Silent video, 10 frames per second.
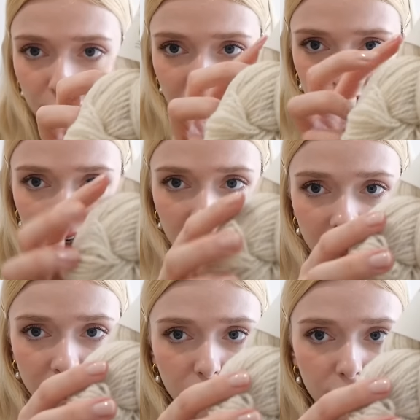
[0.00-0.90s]
but it, it
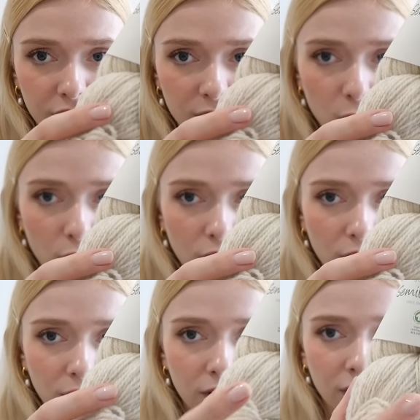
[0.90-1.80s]
is cream
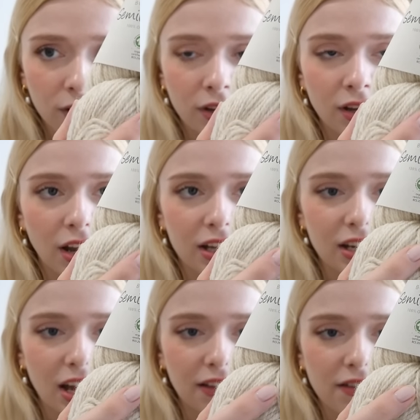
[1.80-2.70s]
wool and
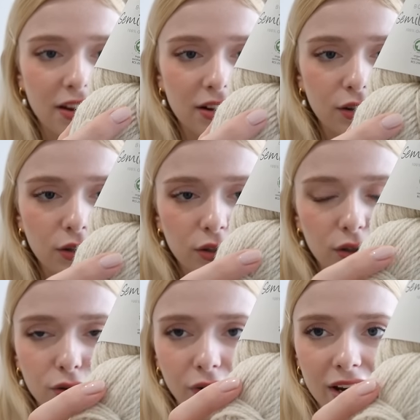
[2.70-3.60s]
it has little
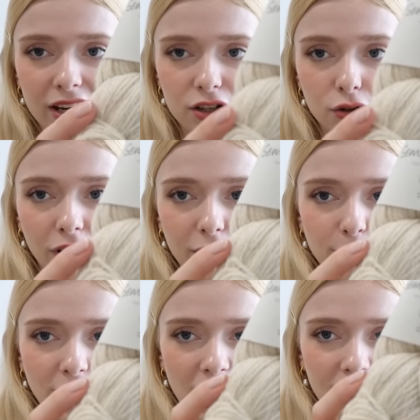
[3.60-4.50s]
grayish or like
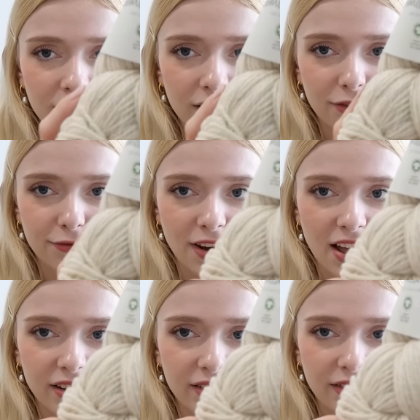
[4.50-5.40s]
black
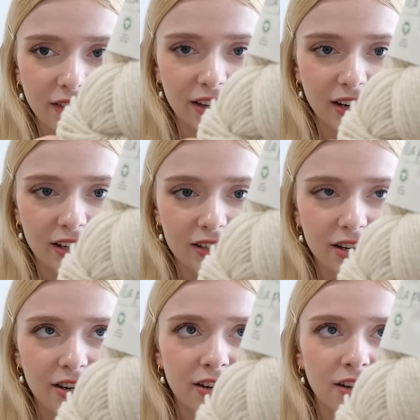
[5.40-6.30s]
Flex in
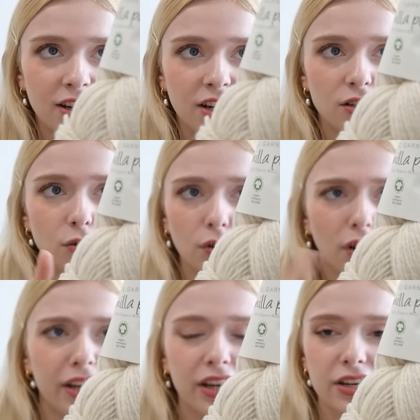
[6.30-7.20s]
it. Not
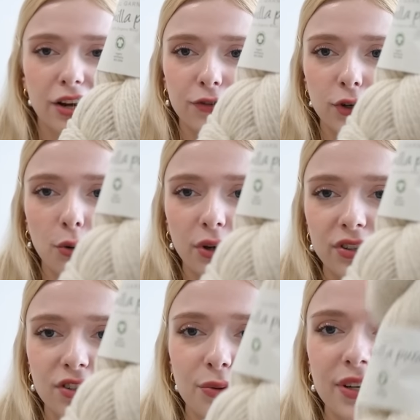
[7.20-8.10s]
like enough to call
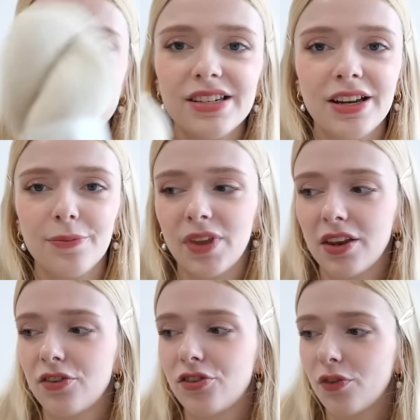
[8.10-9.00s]
it a tweed.
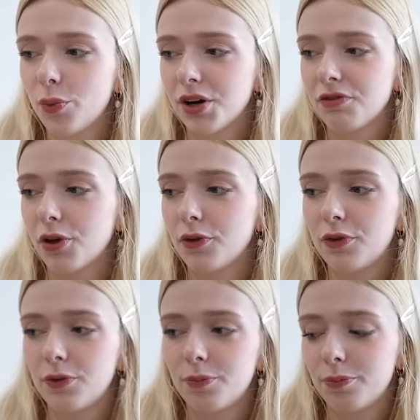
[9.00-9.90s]
It's just one of
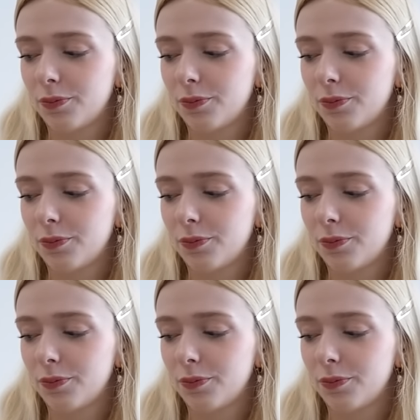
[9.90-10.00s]
those